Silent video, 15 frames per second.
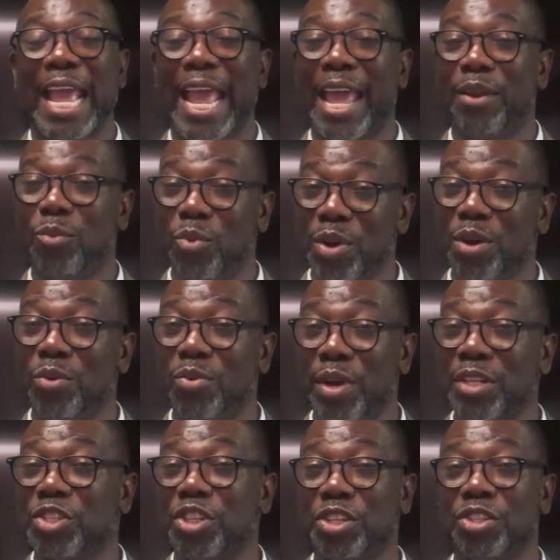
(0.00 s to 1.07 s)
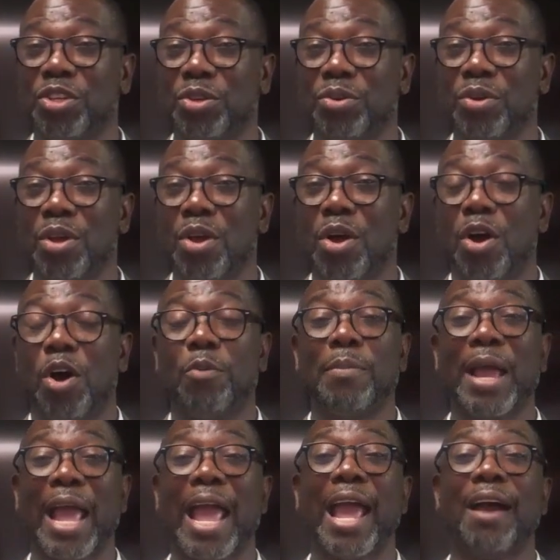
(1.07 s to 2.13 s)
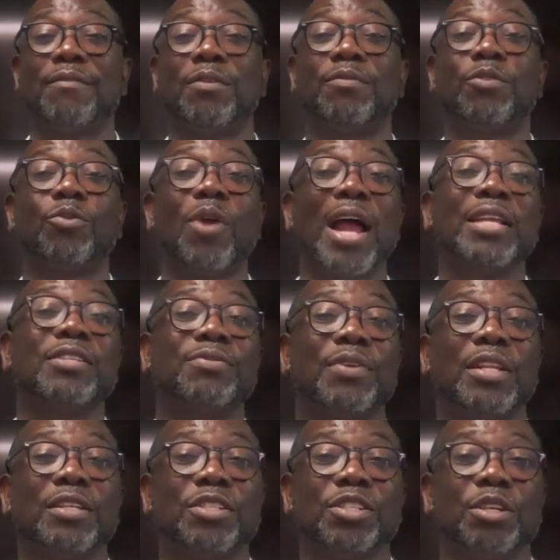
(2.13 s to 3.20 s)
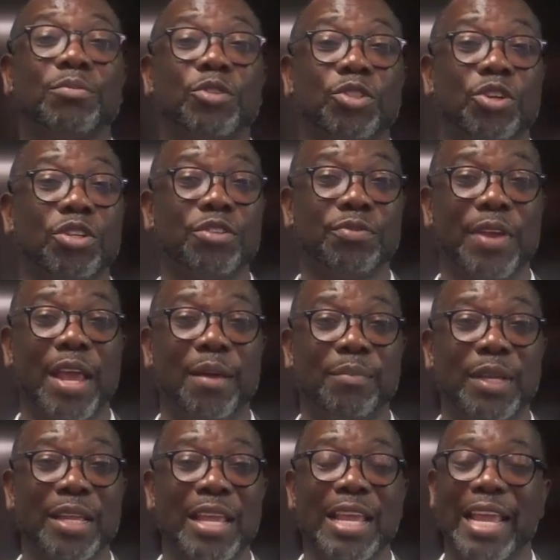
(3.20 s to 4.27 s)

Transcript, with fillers: And we're wishing you on behalf of Christ Fellowship Church family